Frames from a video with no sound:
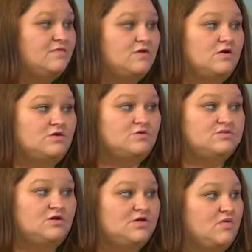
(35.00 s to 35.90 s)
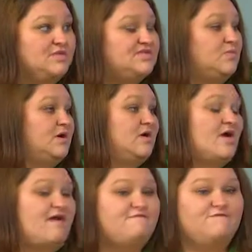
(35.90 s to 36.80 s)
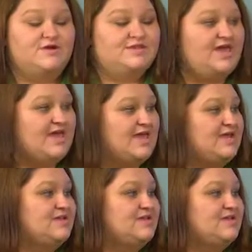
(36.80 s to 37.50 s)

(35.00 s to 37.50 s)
The girls are going somewhere every day,